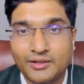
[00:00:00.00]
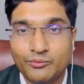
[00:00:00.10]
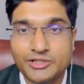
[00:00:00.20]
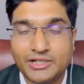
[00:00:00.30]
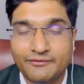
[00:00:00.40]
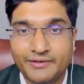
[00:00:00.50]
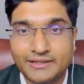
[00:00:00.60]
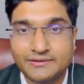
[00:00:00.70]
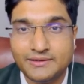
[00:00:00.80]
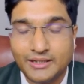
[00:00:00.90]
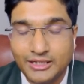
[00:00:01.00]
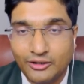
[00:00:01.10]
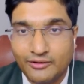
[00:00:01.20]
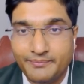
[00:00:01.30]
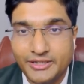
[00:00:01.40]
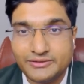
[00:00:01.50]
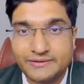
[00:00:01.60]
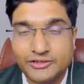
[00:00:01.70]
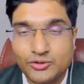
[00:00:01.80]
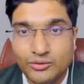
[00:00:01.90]
which affects a lot of
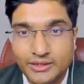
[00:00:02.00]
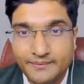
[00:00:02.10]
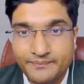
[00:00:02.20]
patients in shoulder.